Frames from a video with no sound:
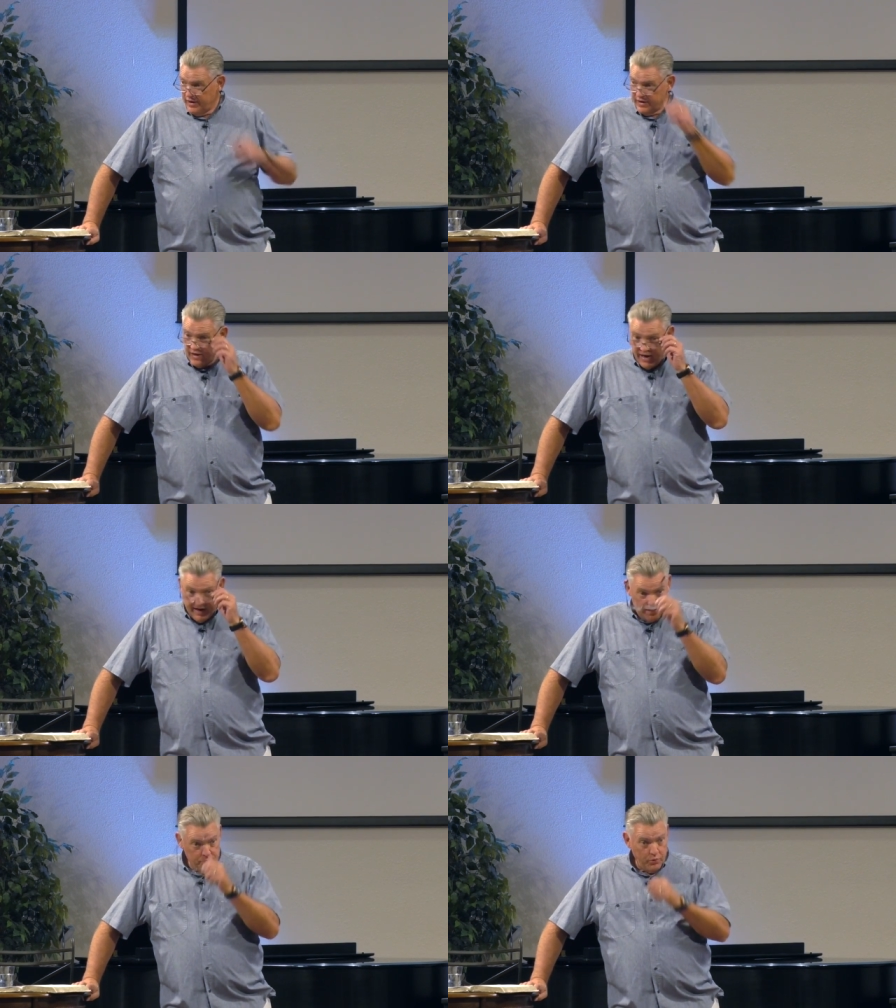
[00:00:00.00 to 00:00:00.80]
And
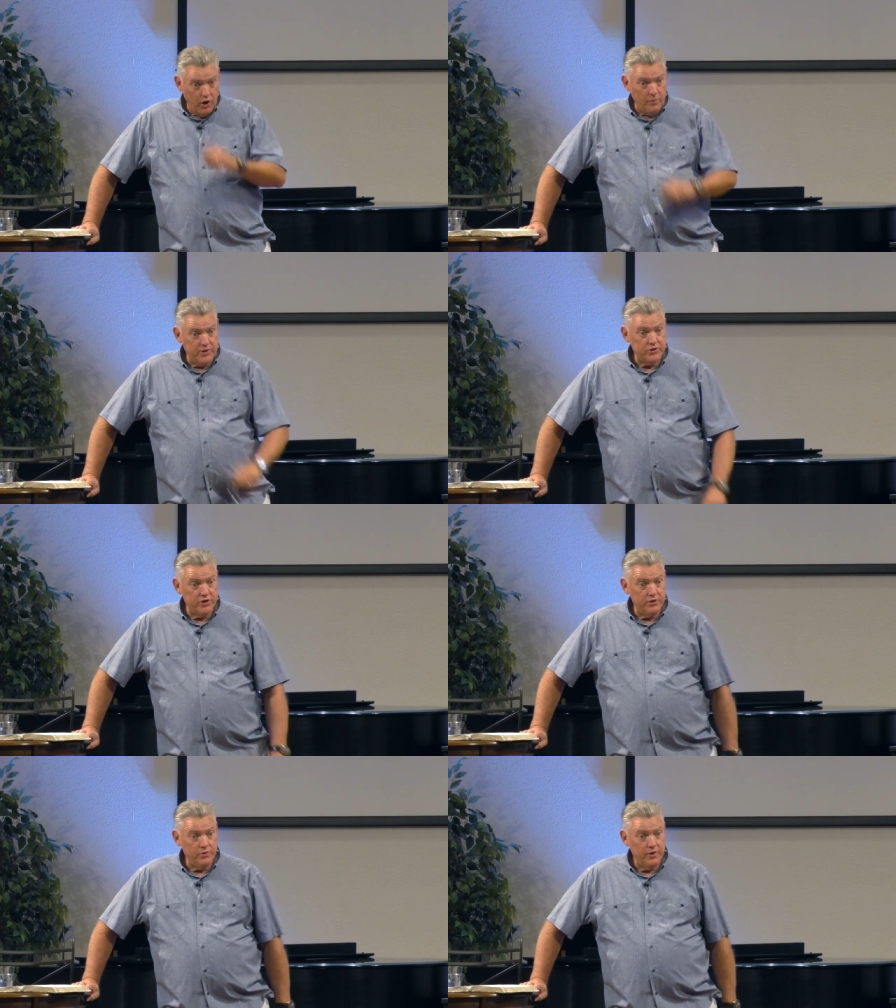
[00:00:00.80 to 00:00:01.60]
God has promised
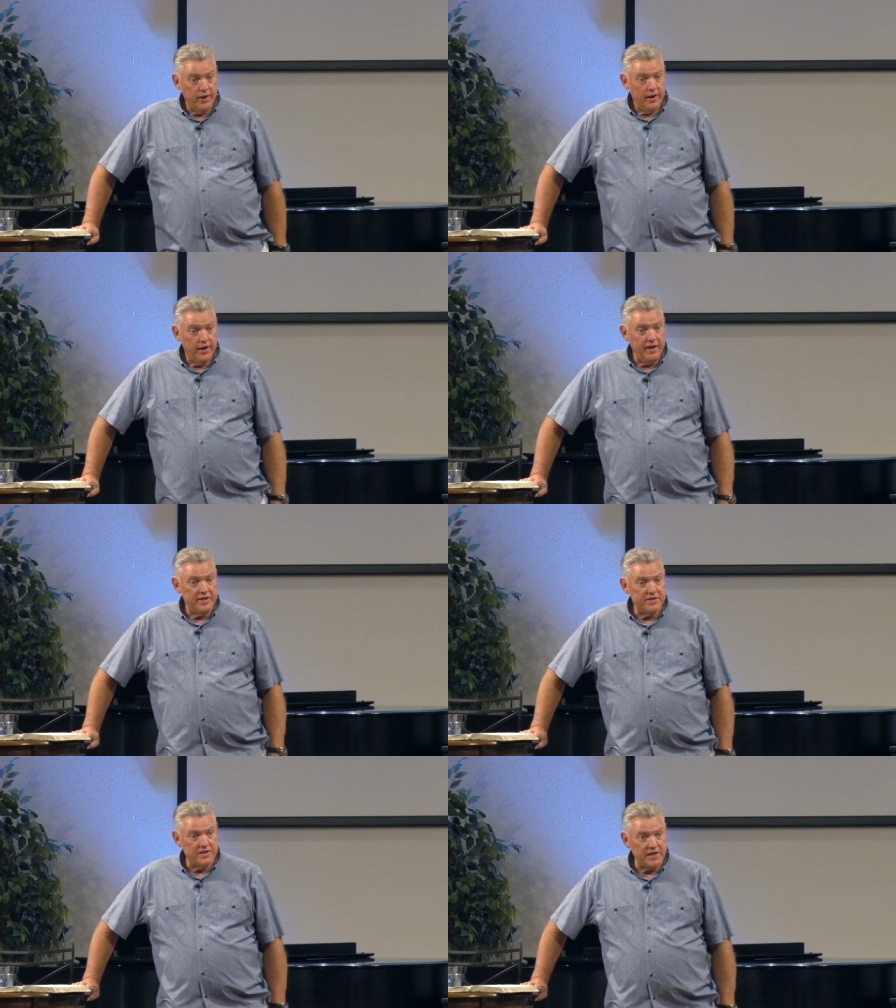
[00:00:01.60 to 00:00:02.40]
you, and
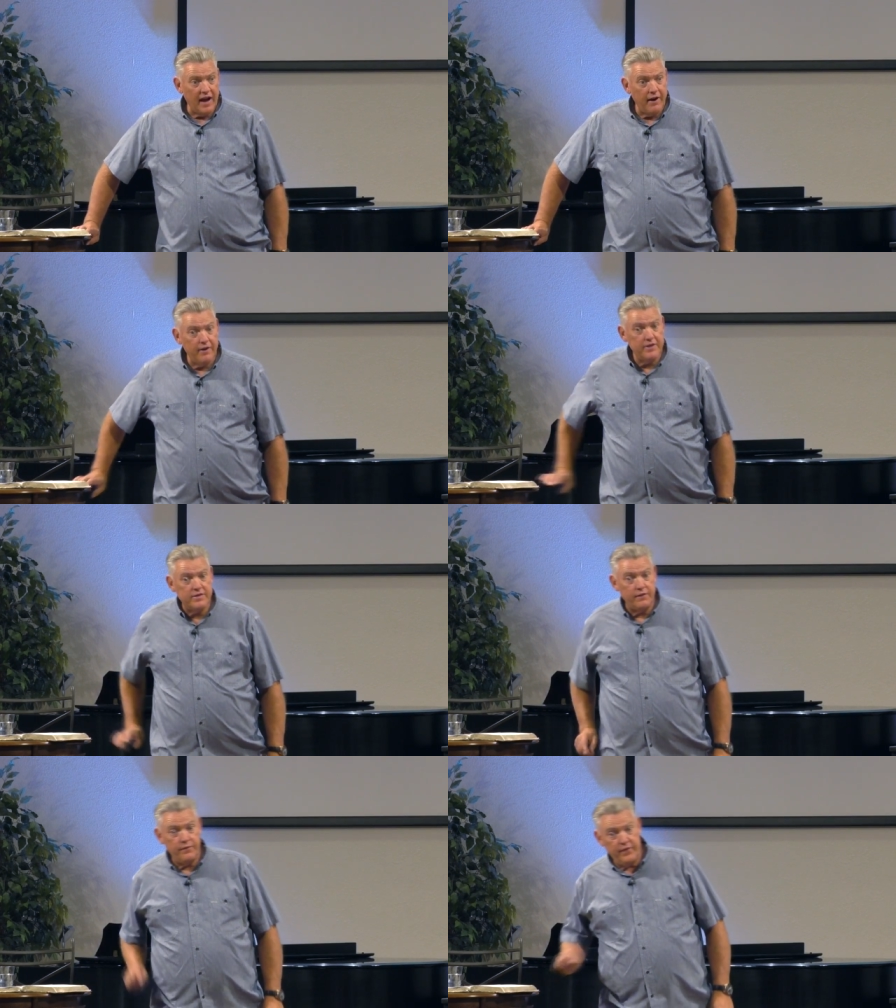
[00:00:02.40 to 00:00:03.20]
His desire is
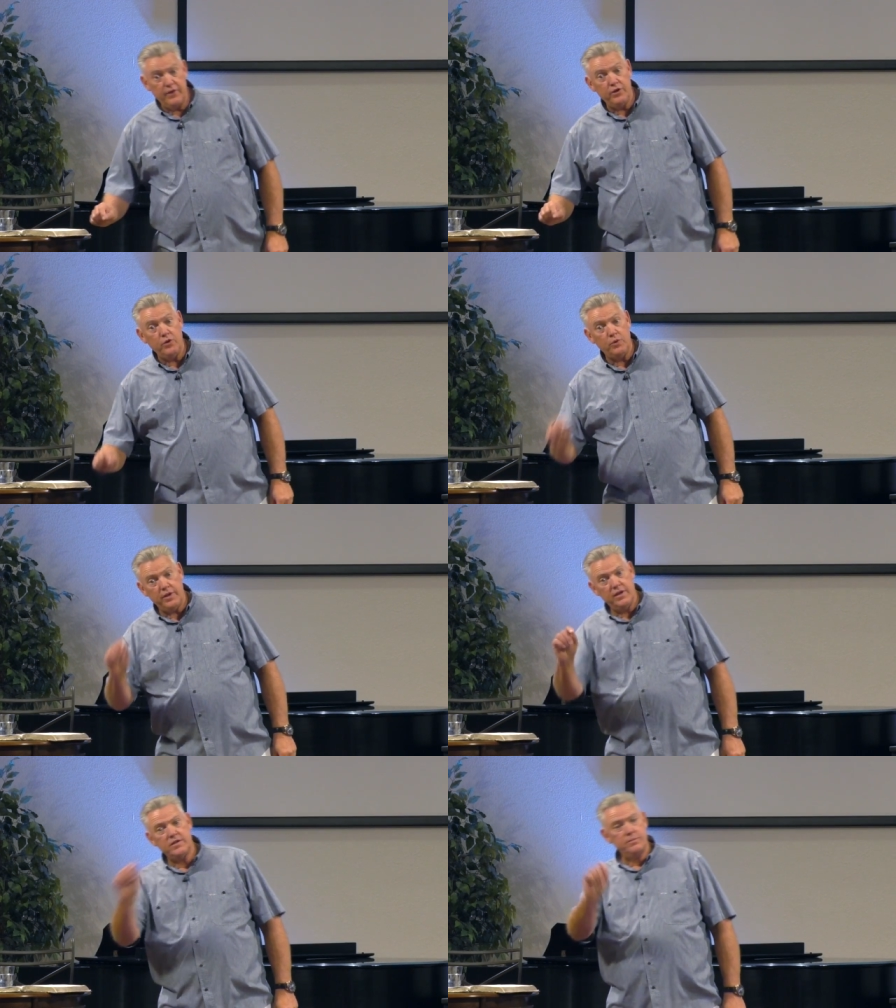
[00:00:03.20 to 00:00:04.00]
to fill you
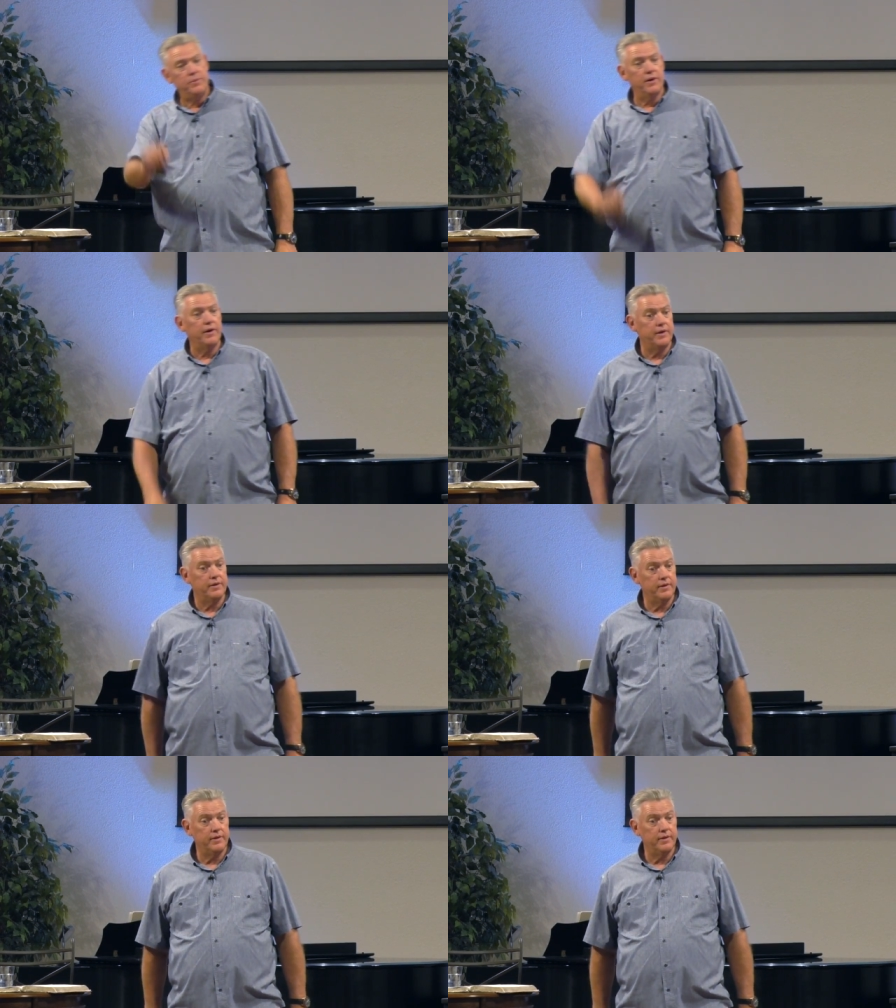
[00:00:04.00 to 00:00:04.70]
with His Spirit.